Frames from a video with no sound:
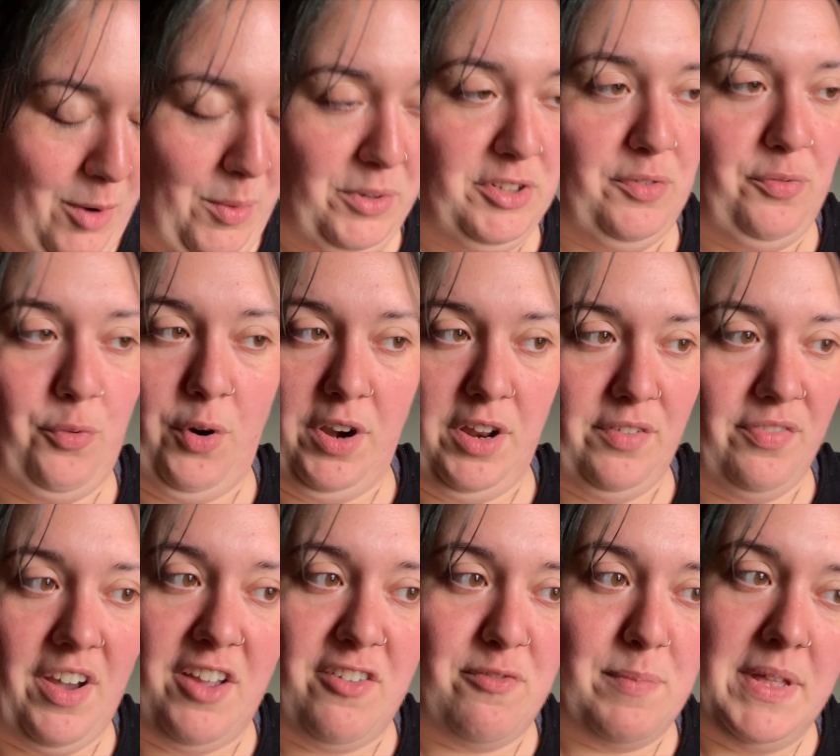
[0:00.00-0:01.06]
It was a
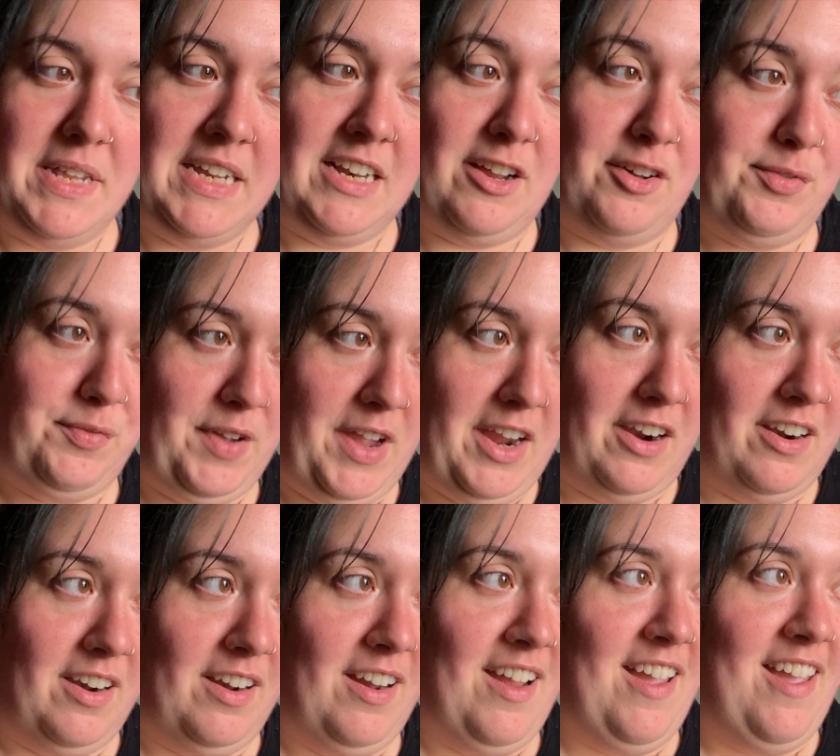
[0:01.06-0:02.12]
45 minute
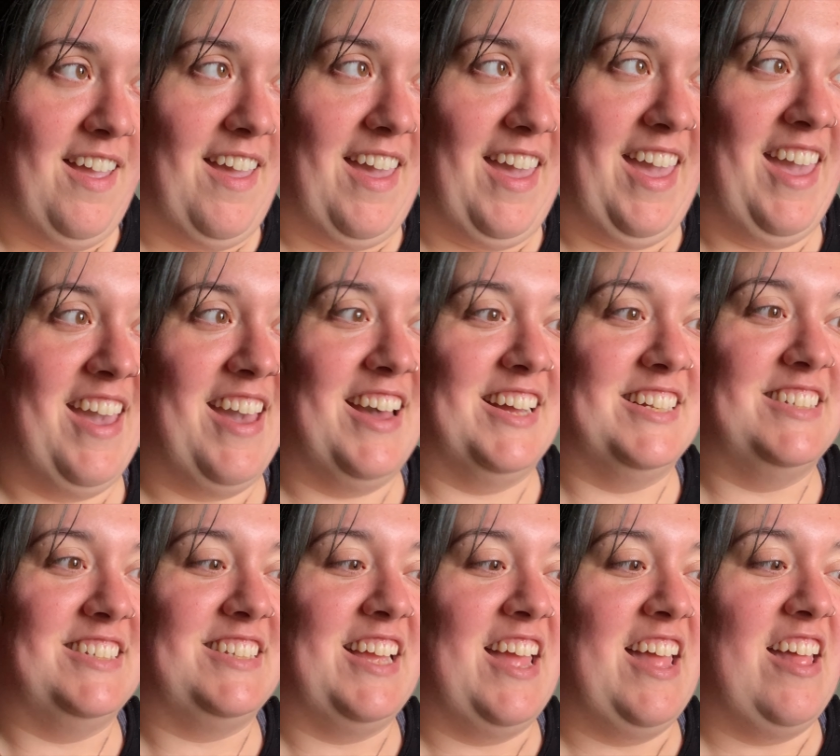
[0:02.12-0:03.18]
affair
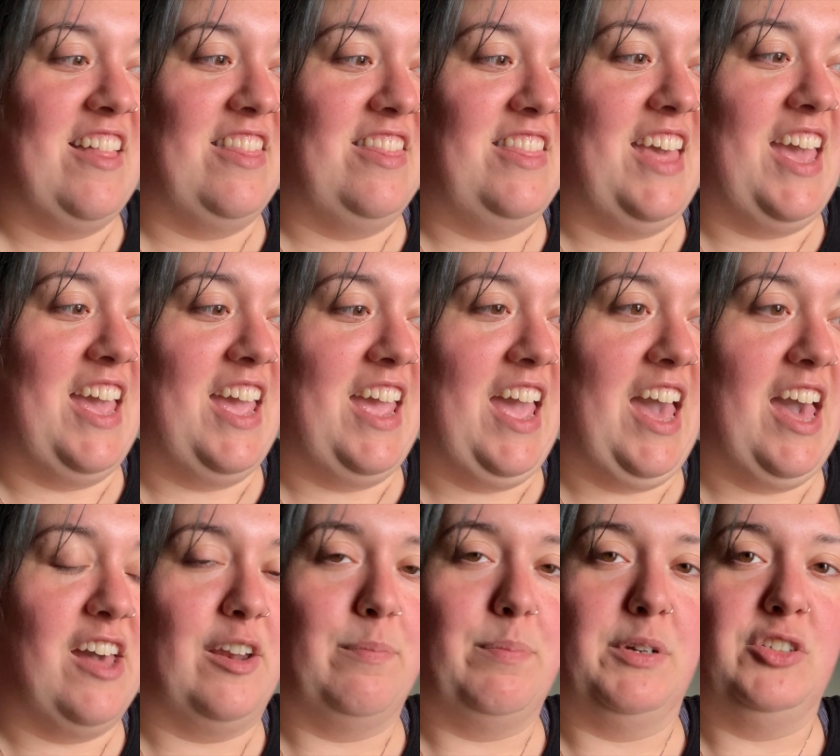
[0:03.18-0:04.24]
and they
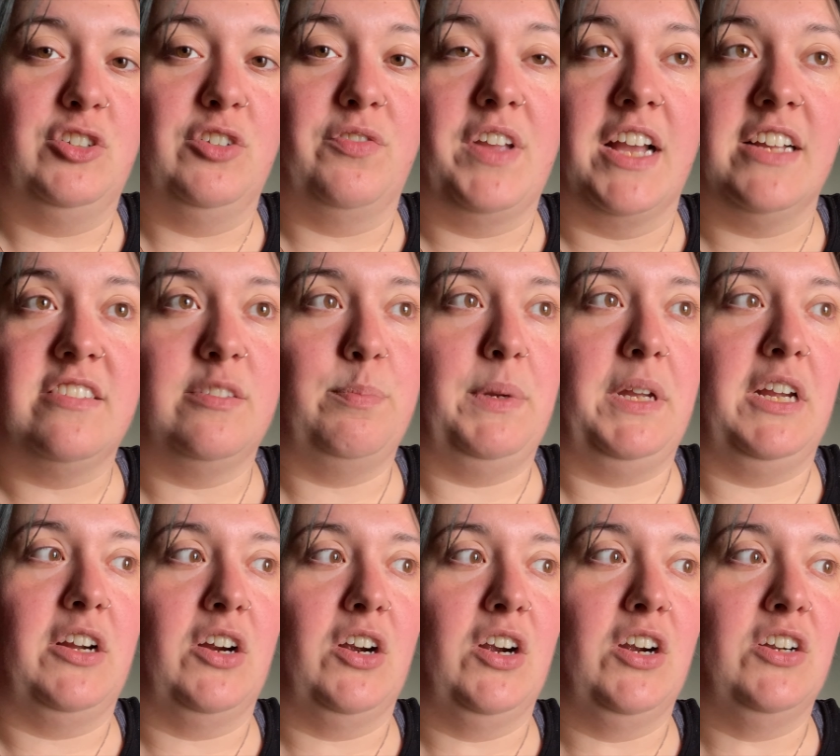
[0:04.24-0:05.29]
had a bunch of guest
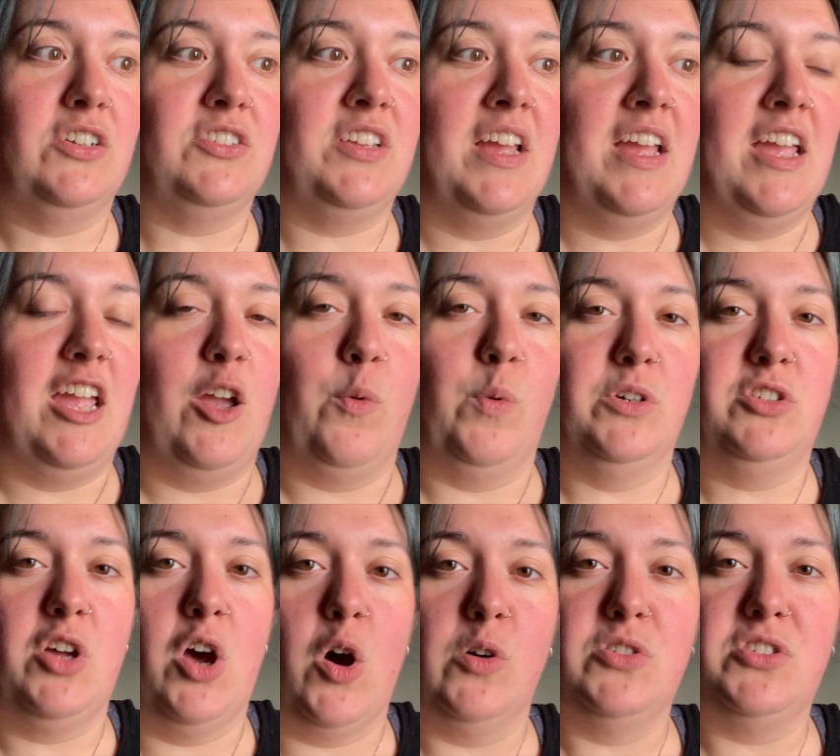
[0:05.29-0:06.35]
speakers. It was
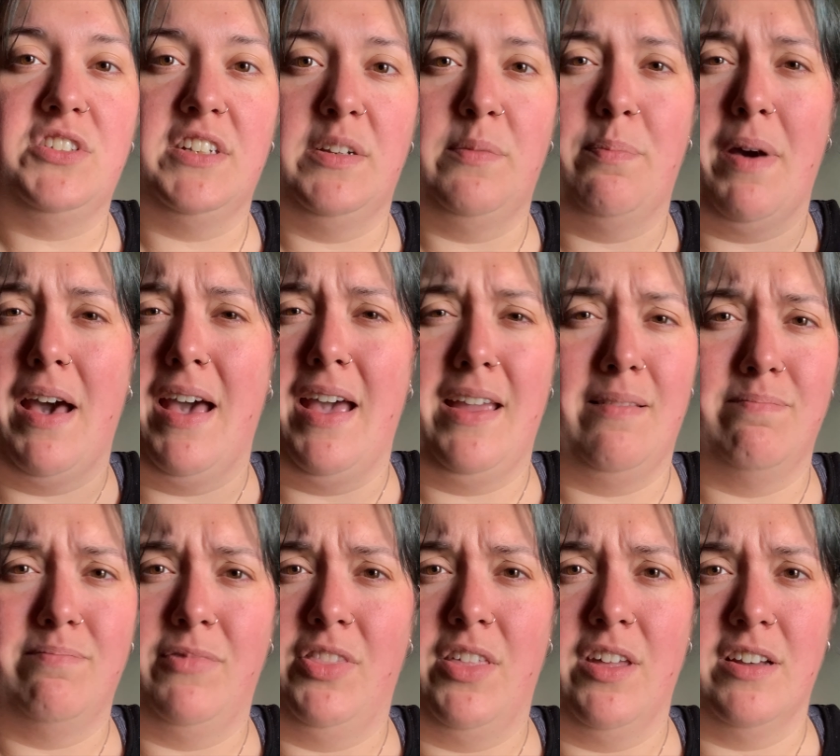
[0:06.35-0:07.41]
hosted by
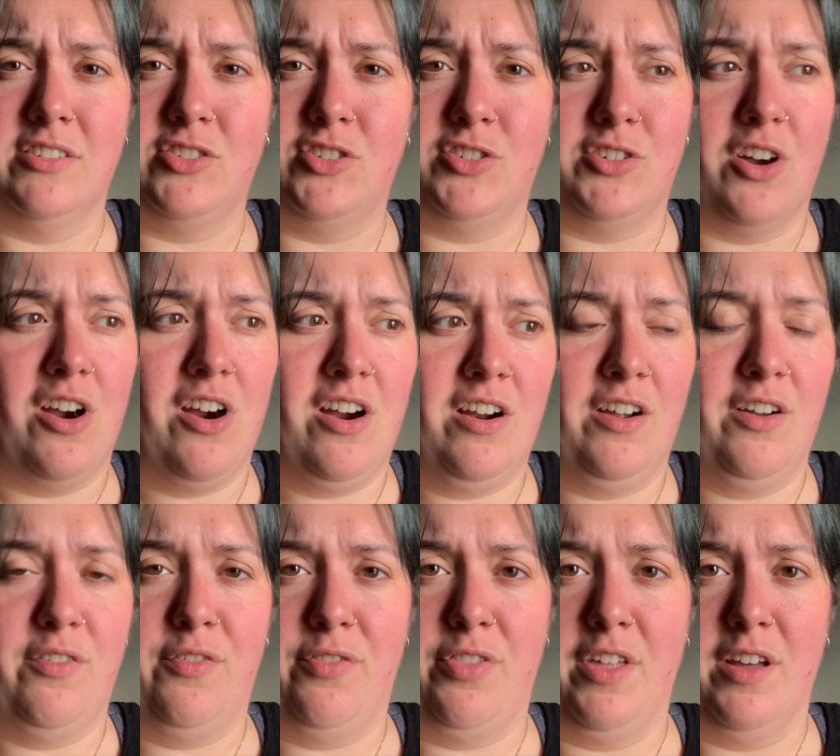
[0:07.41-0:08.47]
the star
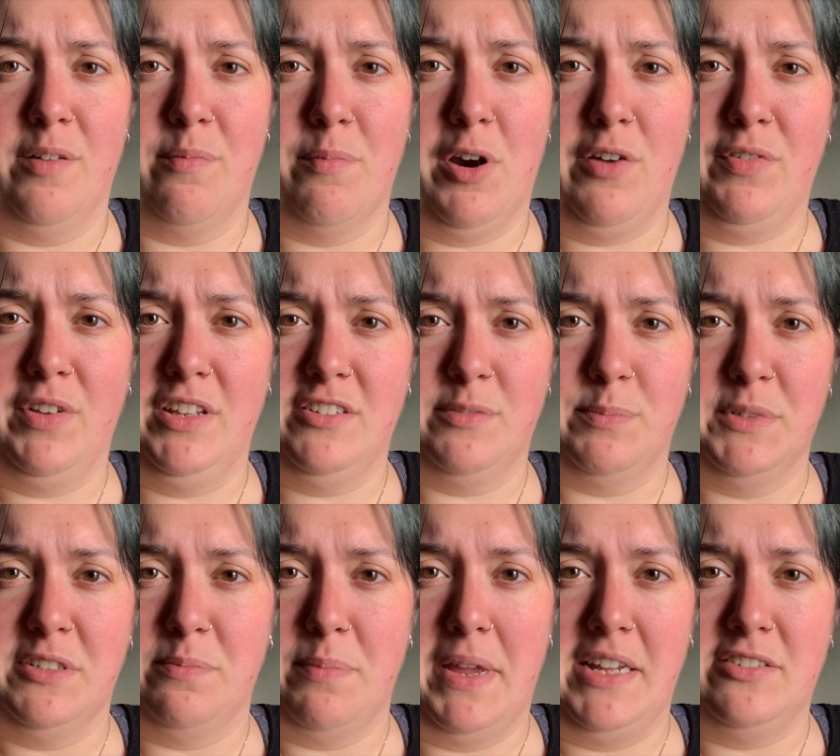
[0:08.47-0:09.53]
of the marvelous
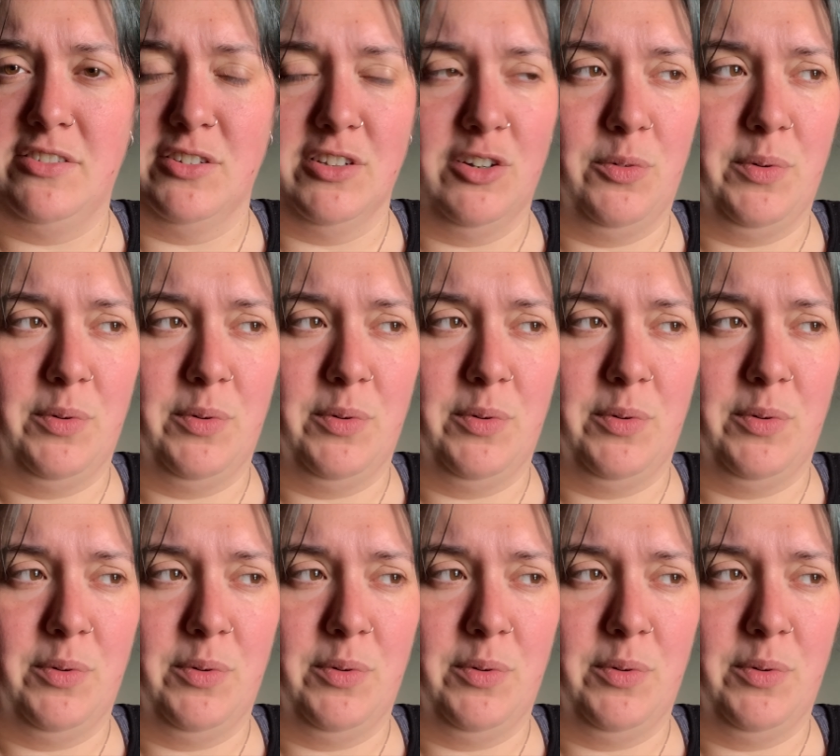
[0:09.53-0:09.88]
Miss Maisel or